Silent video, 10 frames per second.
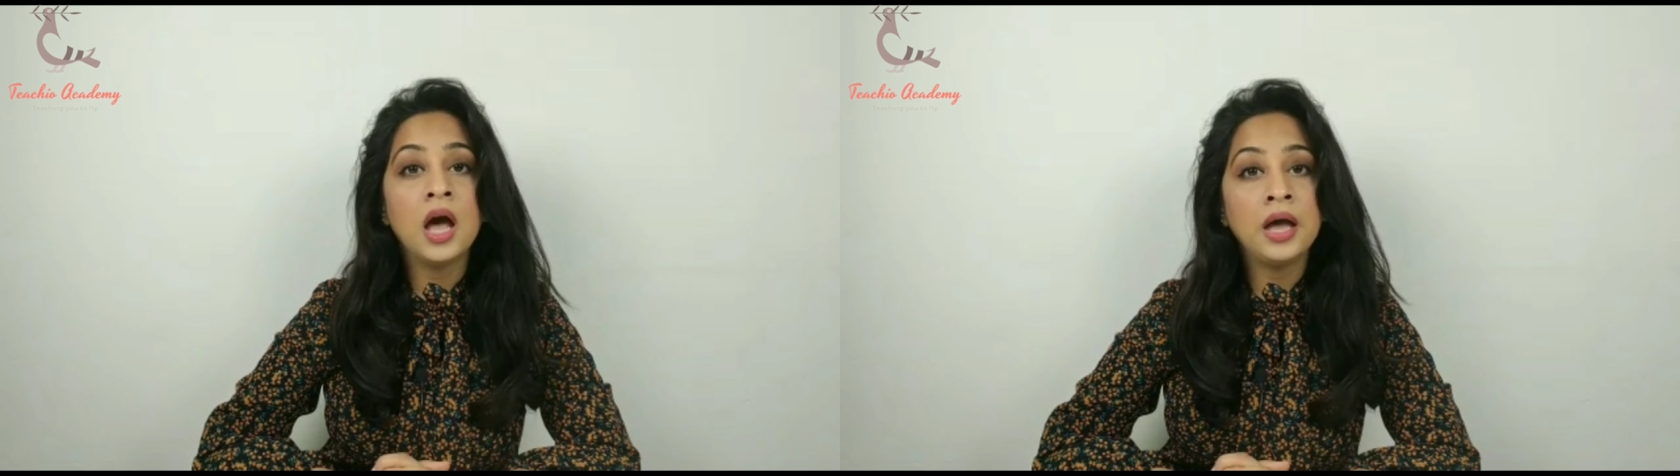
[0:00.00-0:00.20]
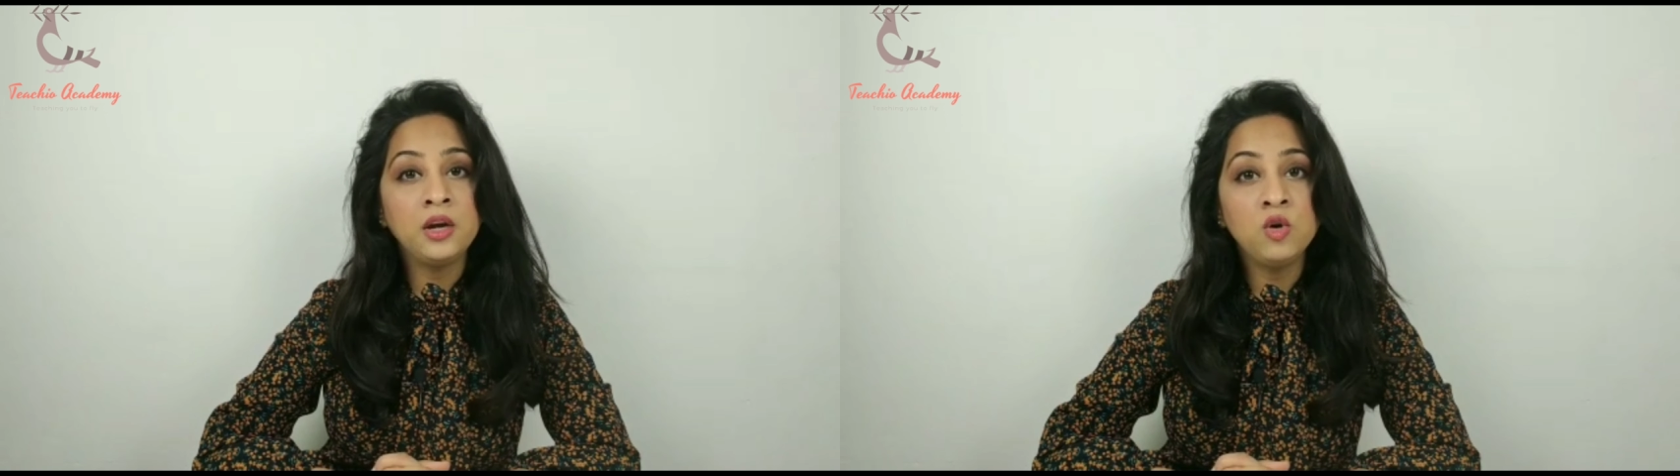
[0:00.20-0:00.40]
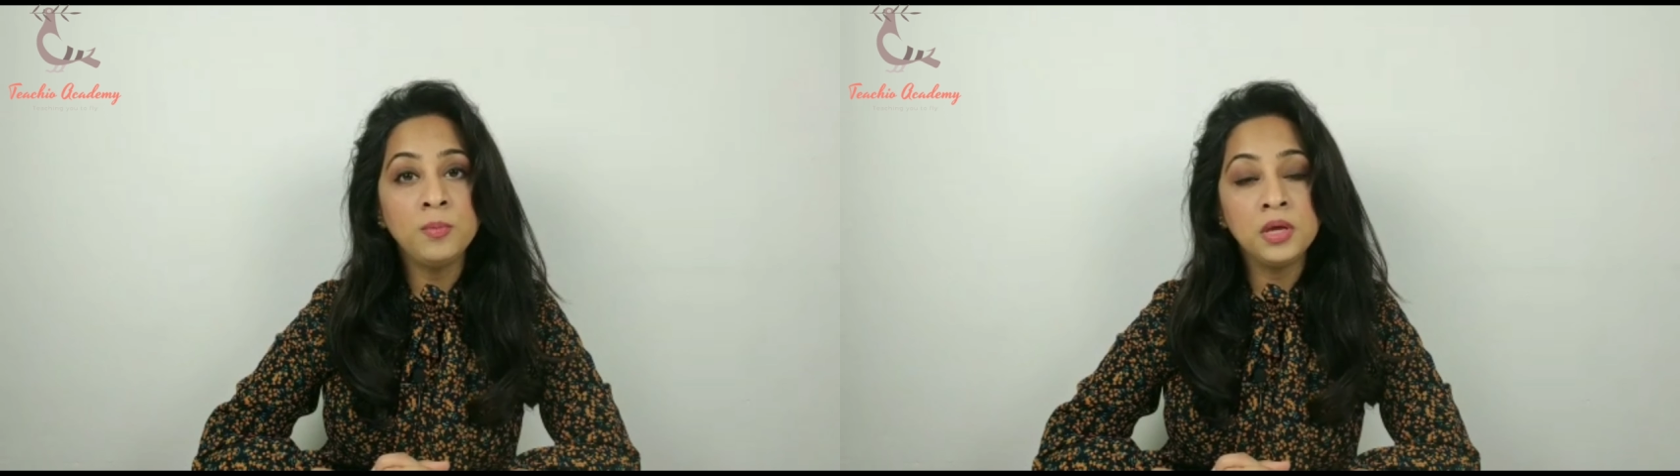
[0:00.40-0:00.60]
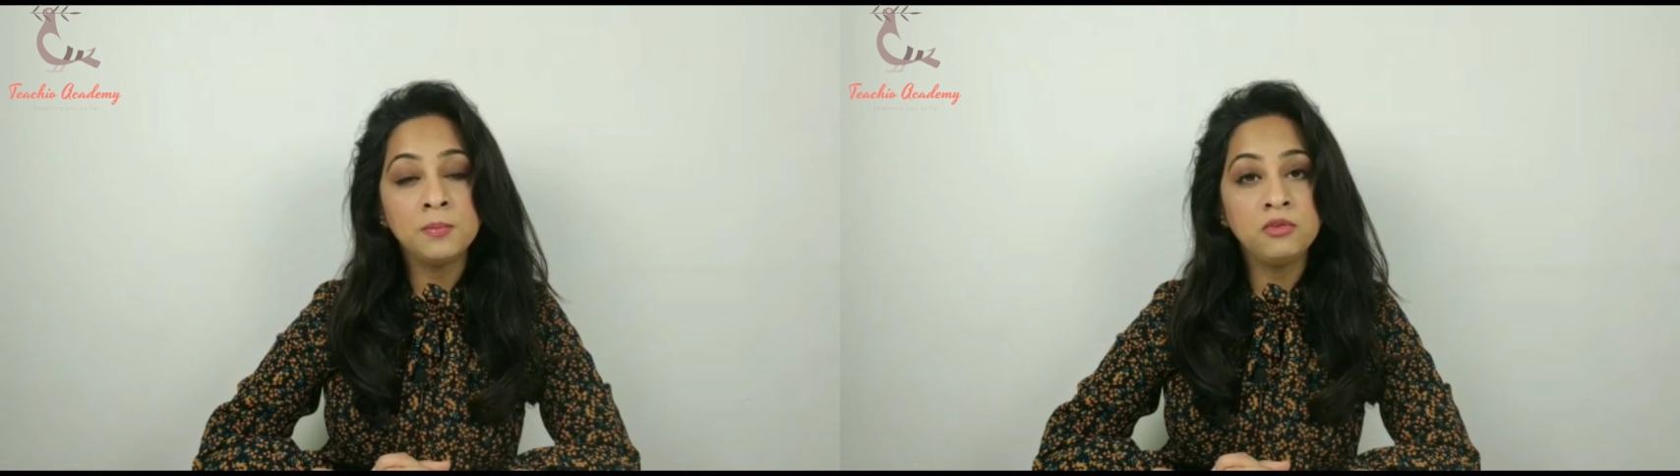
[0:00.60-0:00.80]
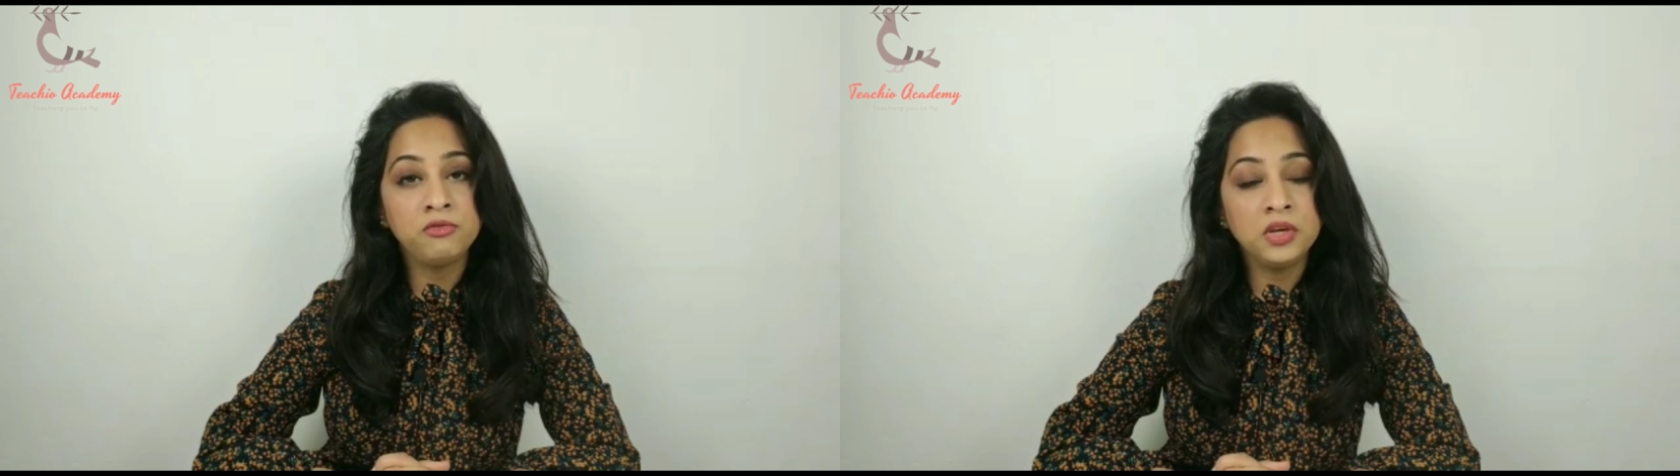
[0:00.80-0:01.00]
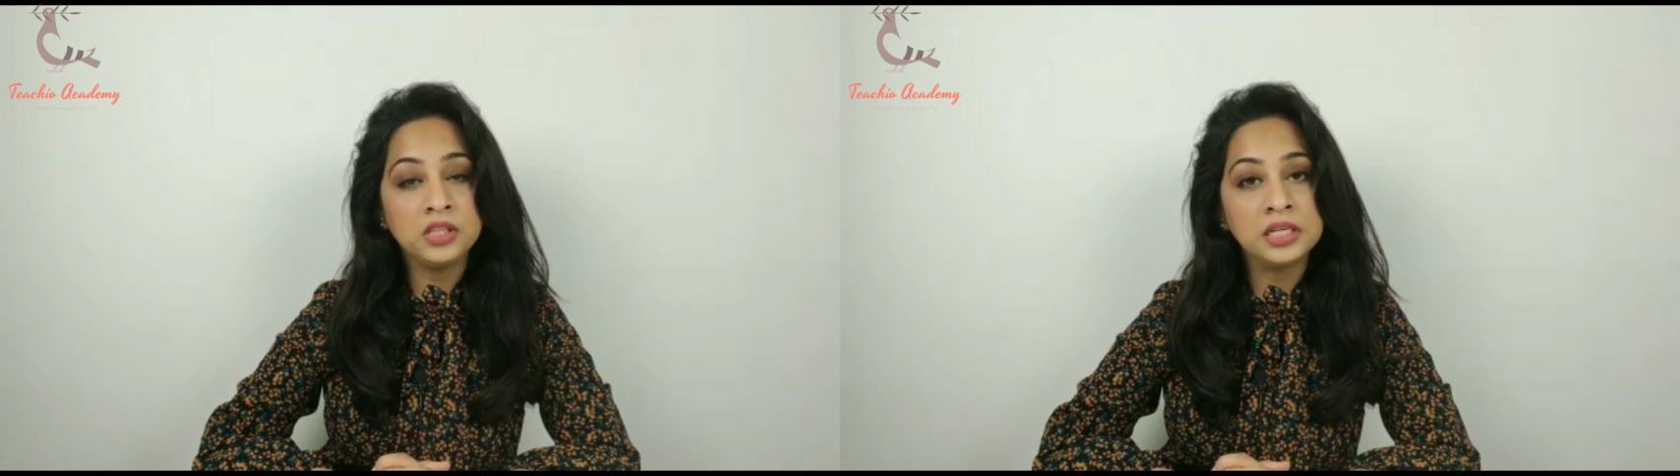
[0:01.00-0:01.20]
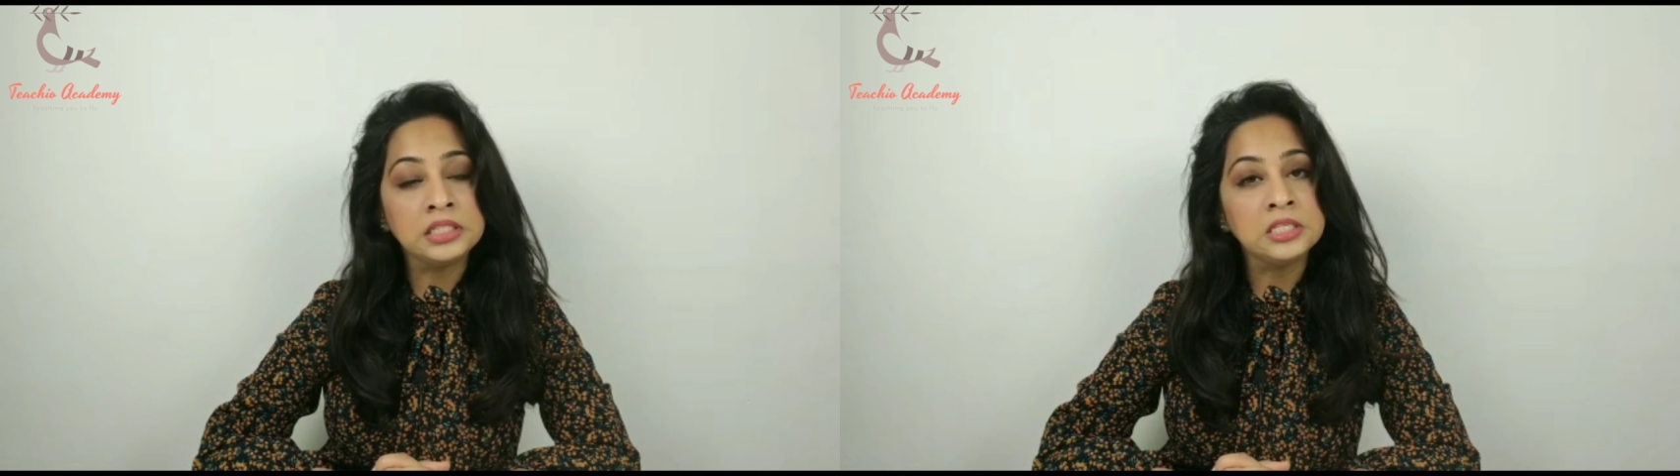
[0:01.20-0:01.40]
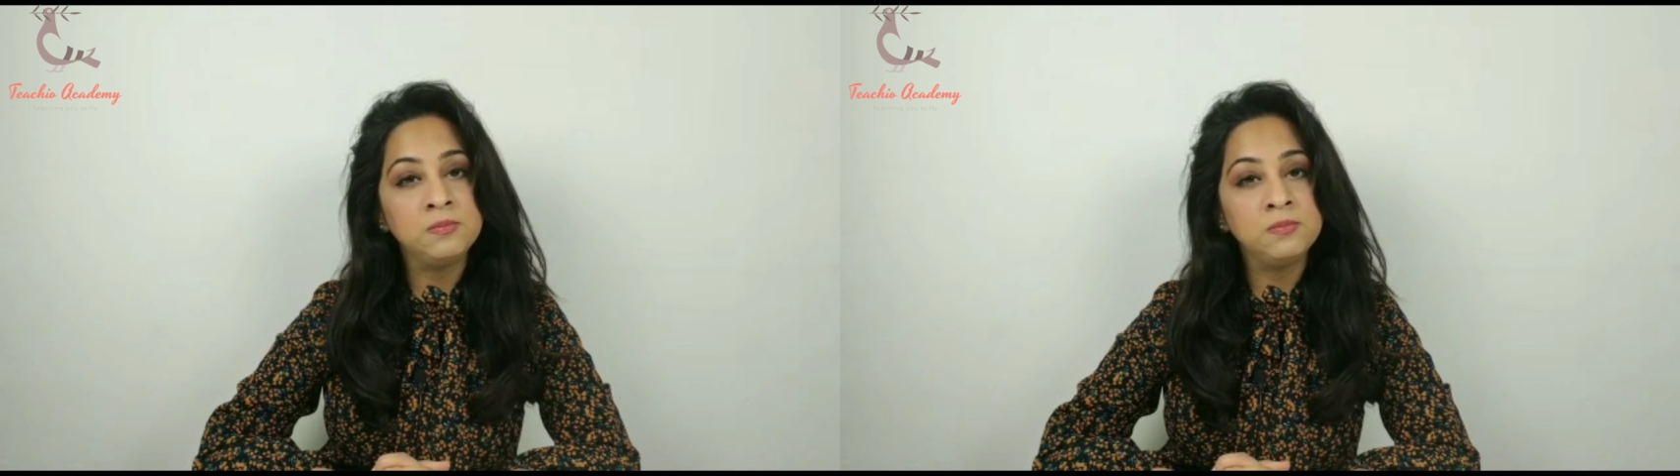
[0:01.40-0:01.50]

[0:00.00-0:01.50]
I know people feel that the